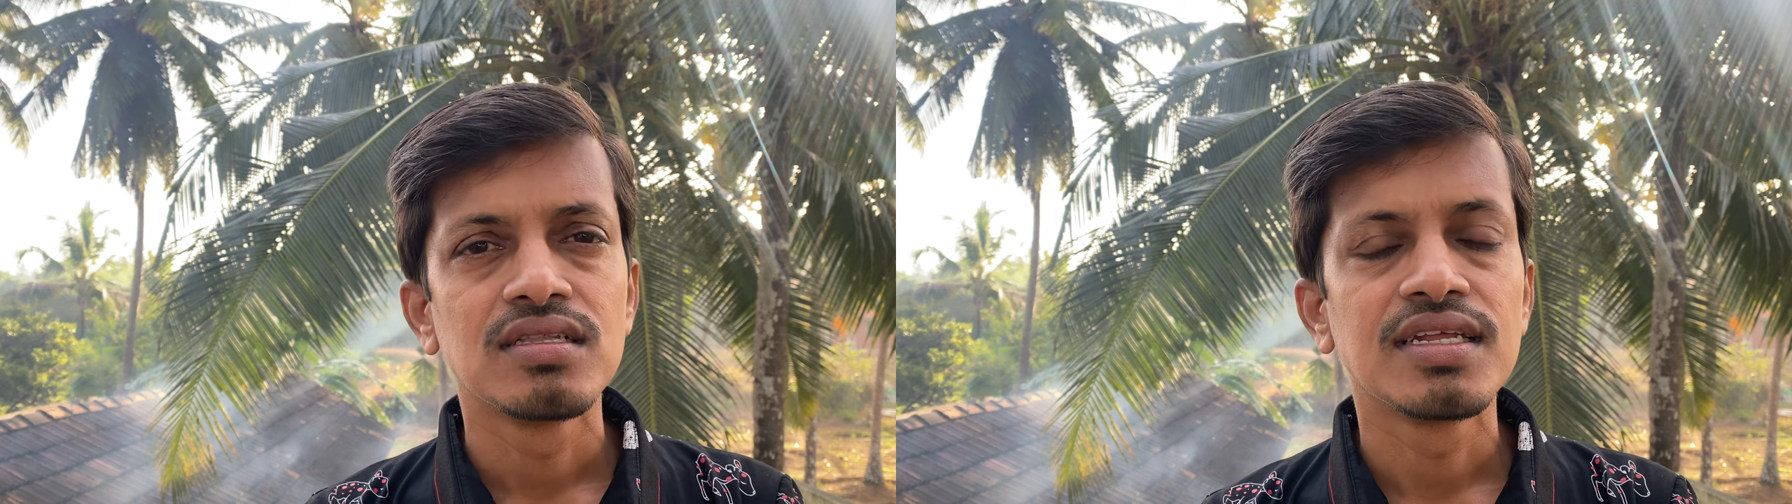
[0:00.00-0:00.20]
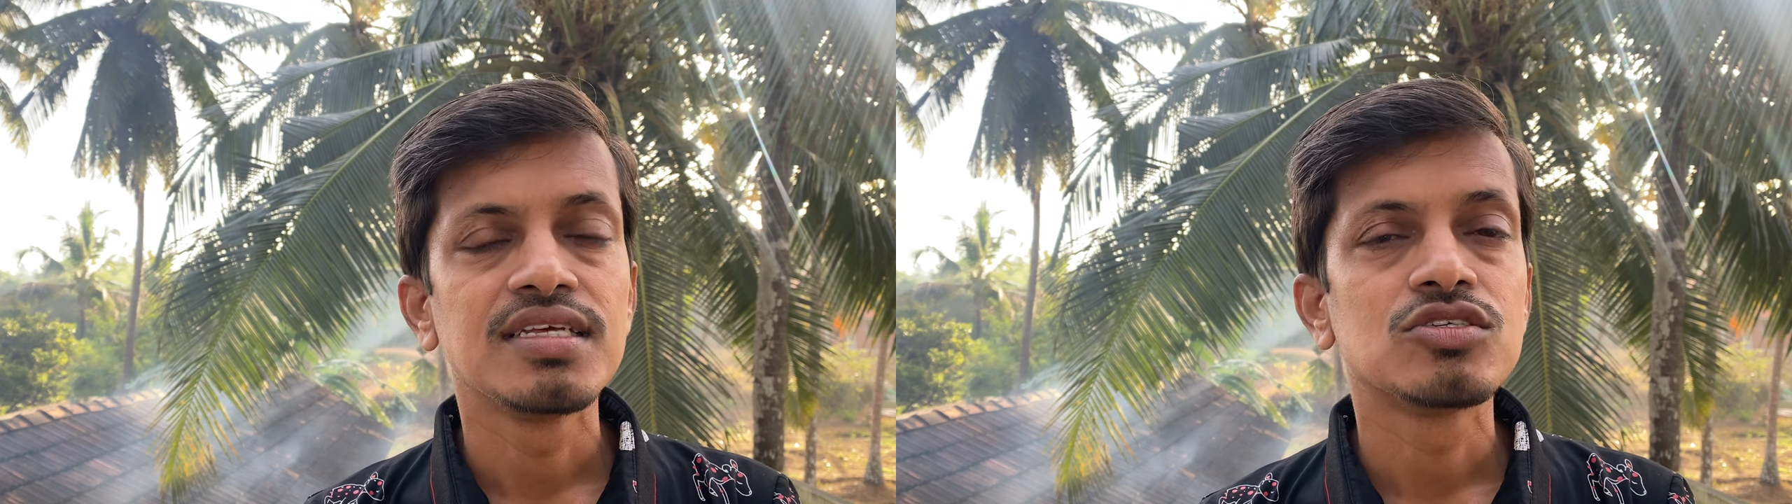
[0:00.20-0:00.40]

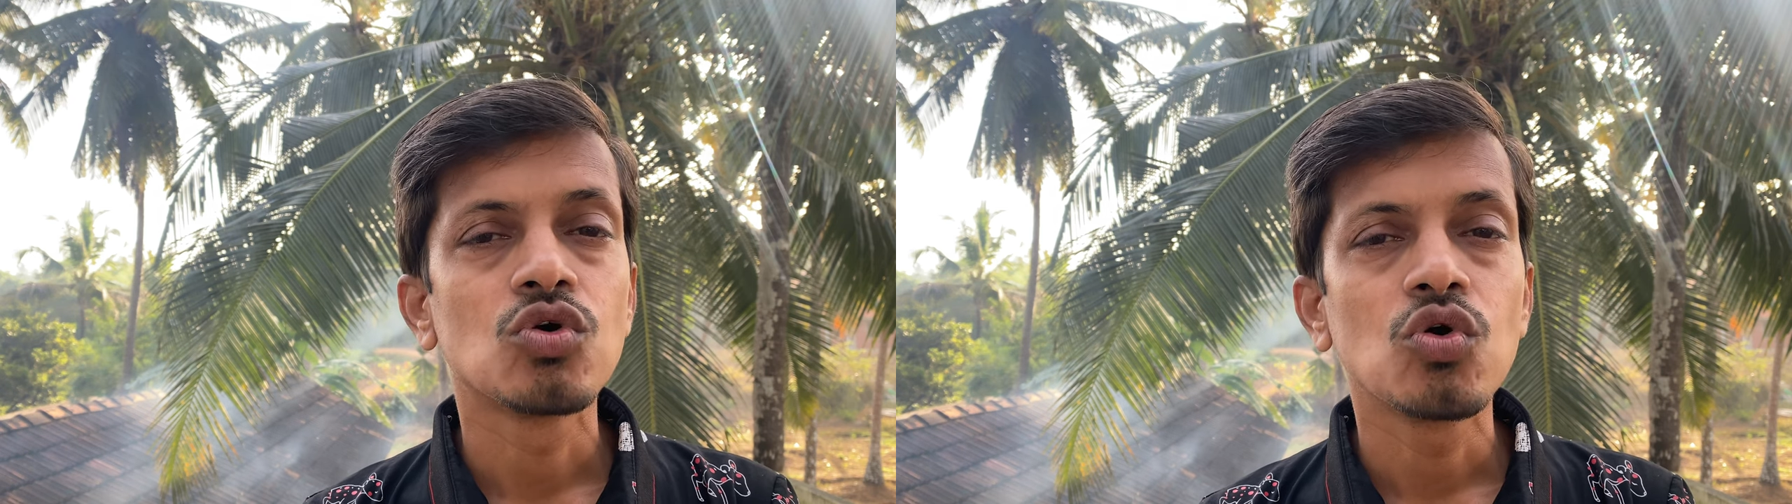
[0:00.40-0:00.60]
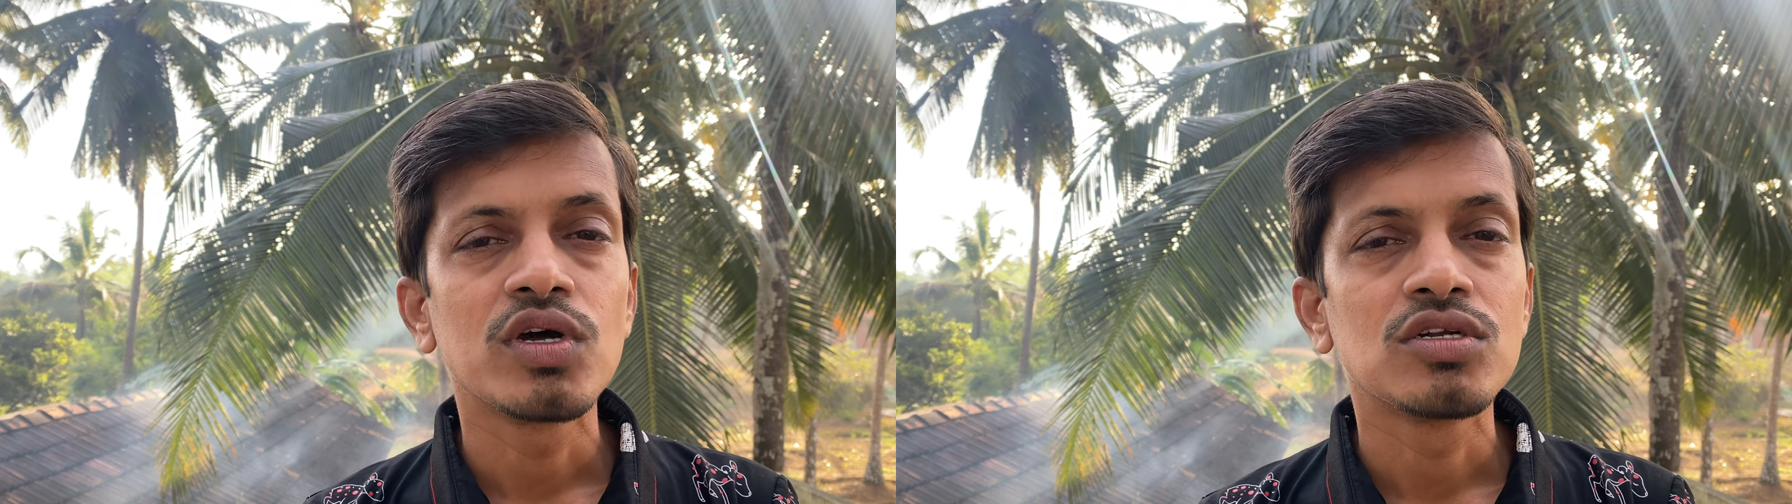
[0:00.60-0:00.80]
there
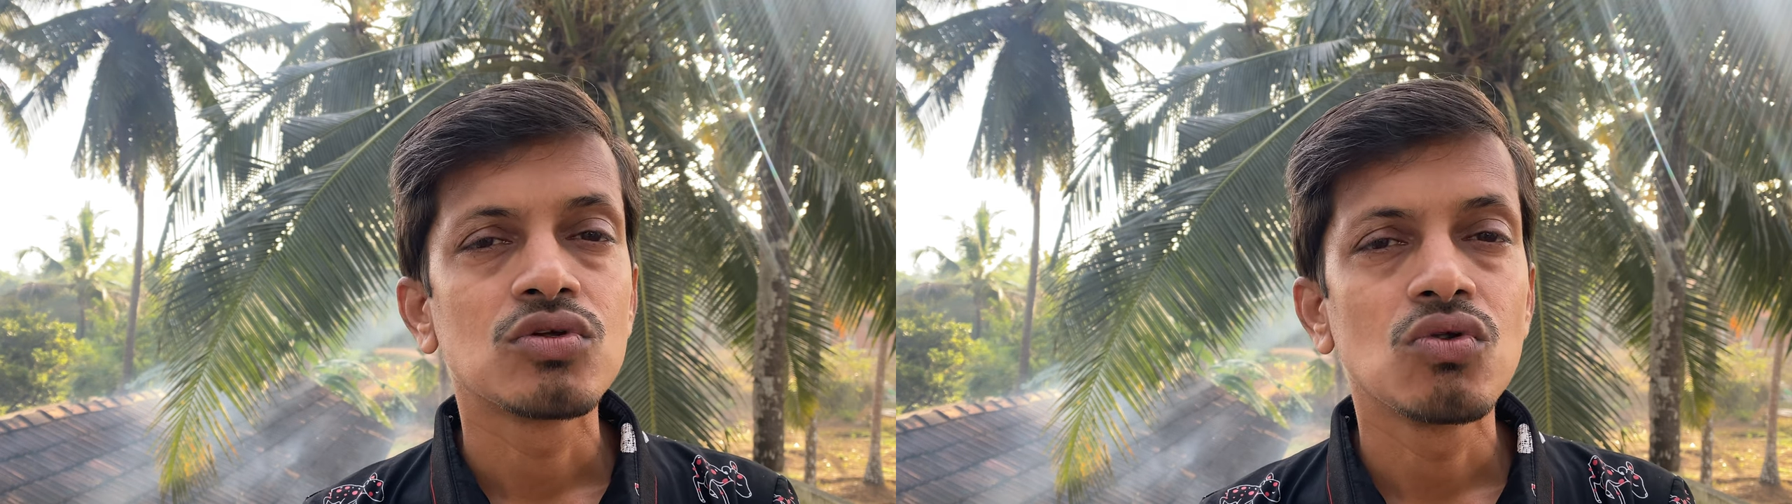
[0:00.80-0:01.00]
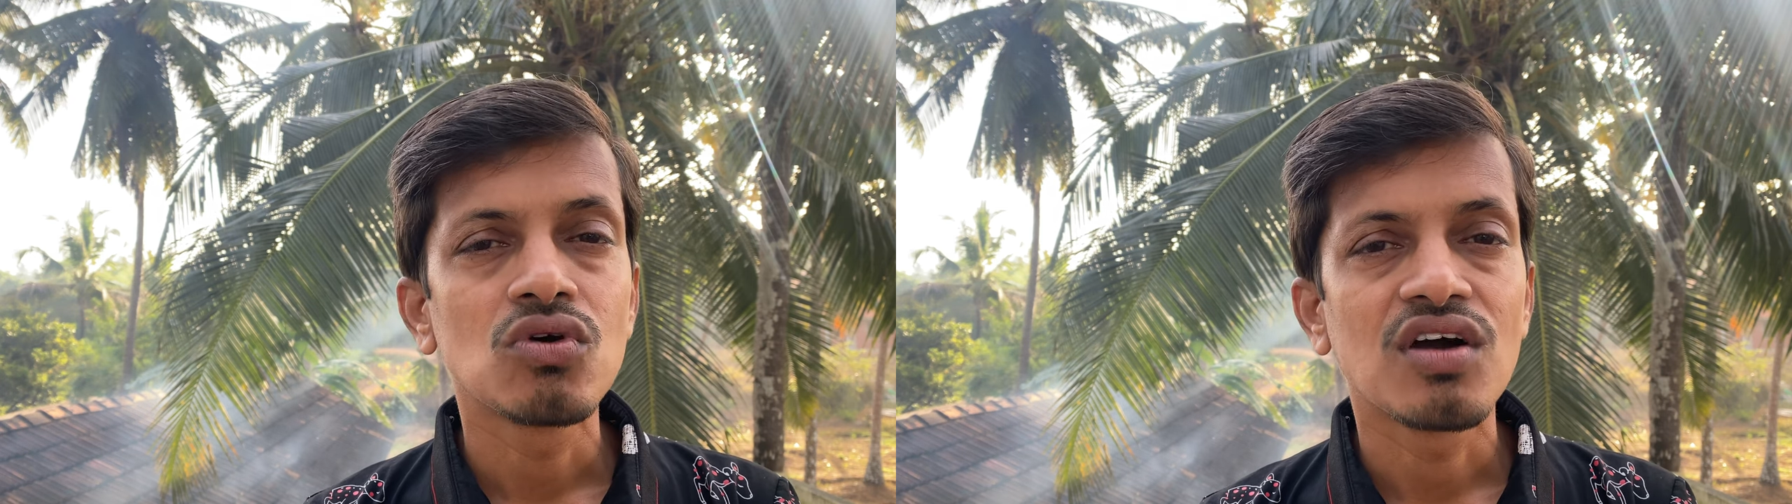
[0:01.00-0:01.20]
is no
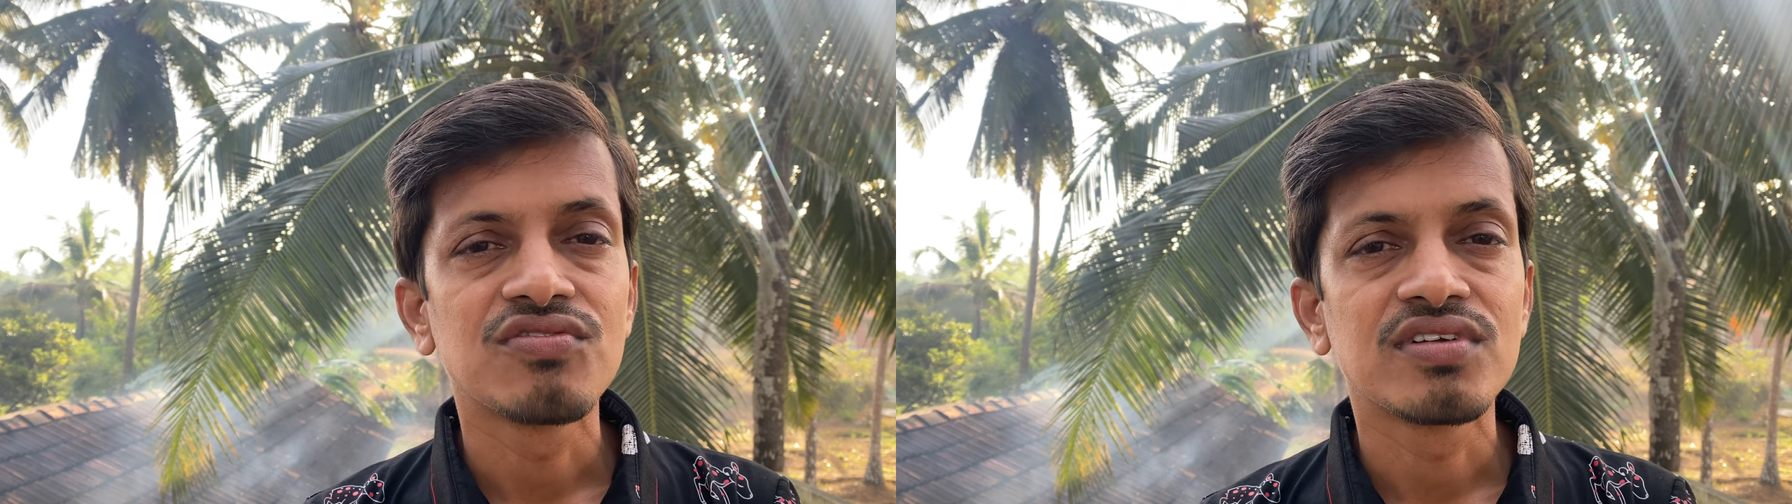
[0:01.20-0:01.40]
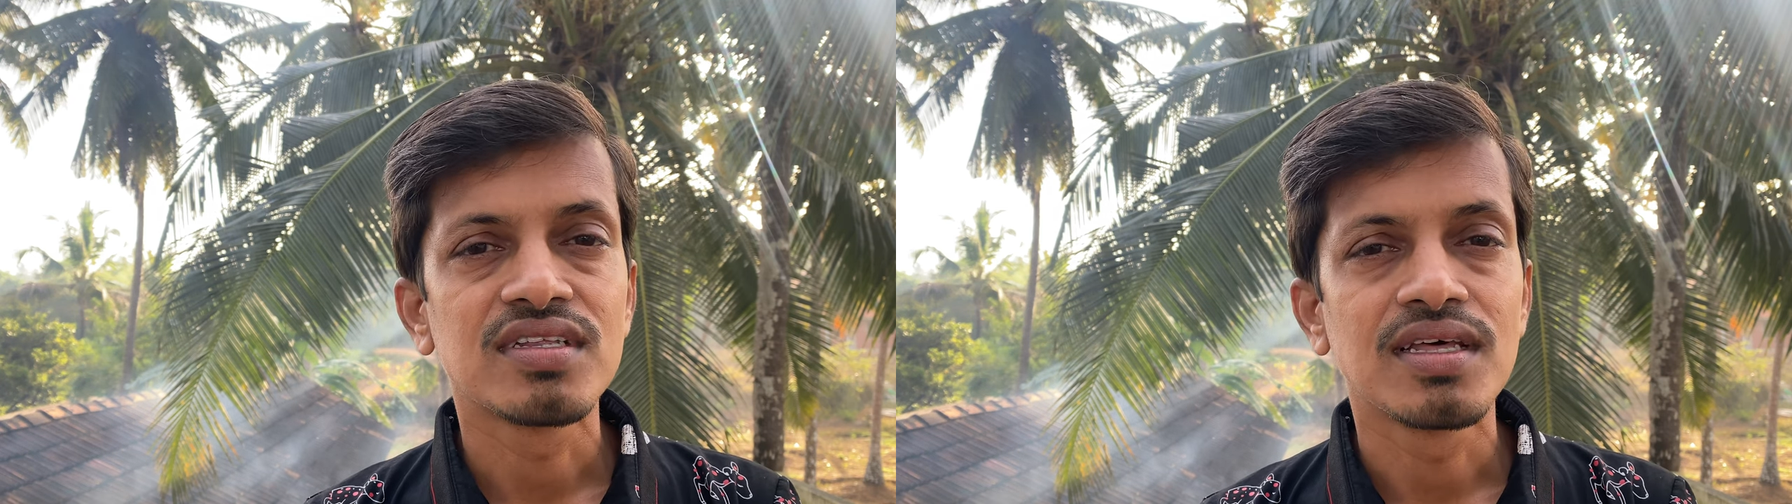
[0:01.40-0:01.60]
one to look
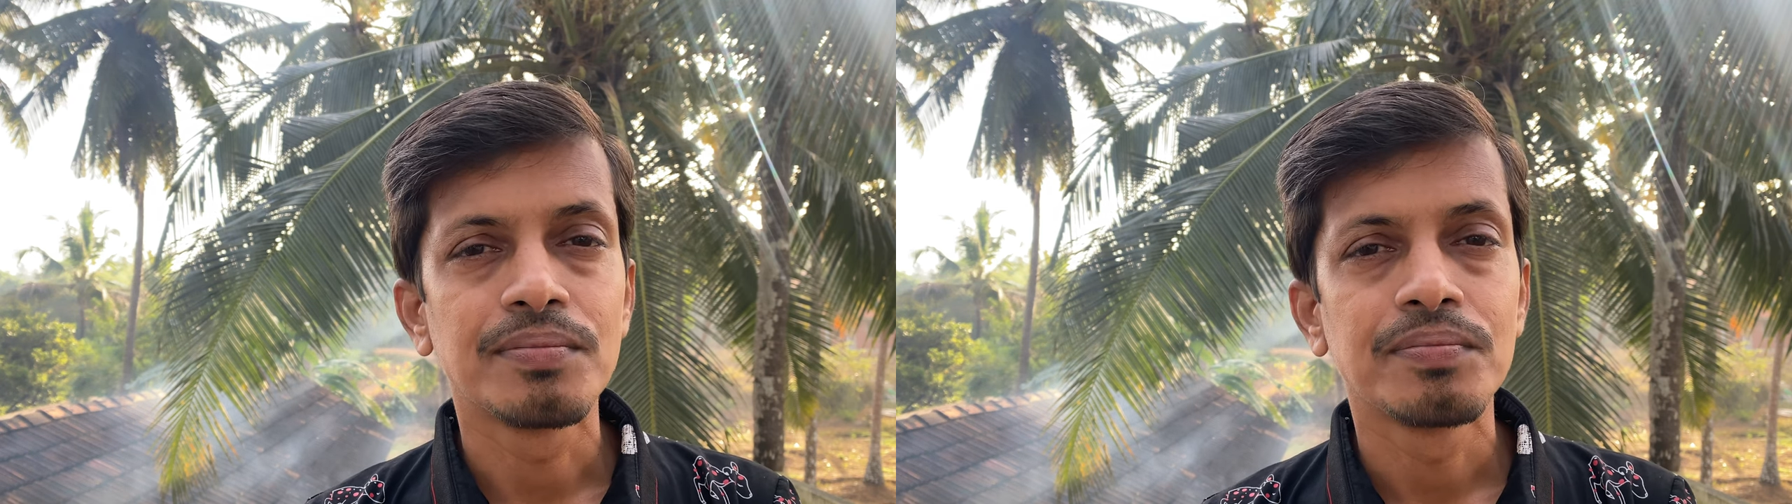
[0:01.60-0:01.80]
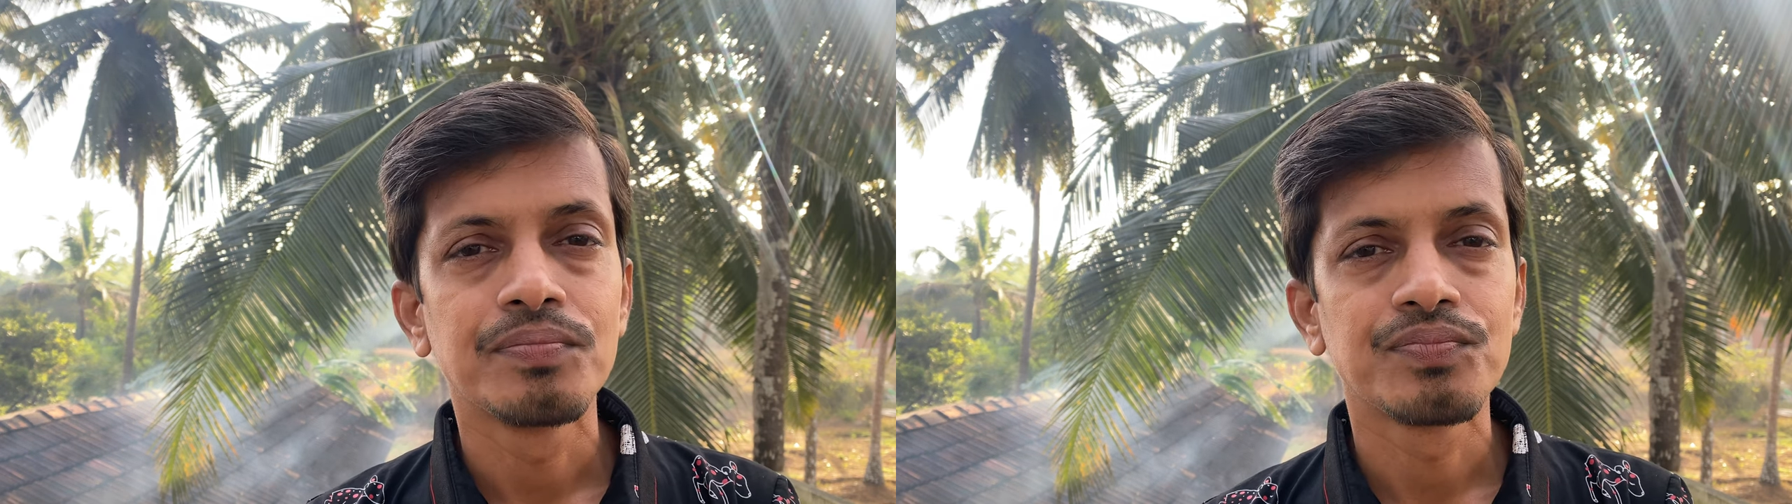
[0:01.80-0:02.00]
after
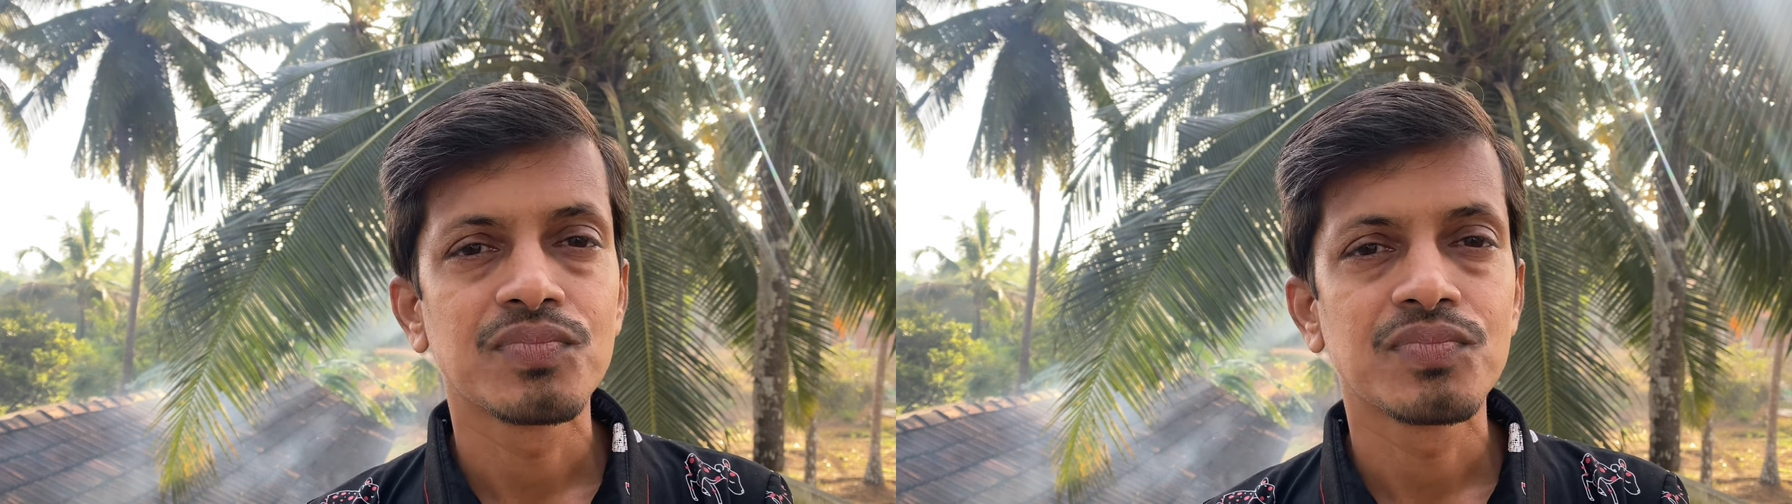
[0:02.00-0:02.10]
them.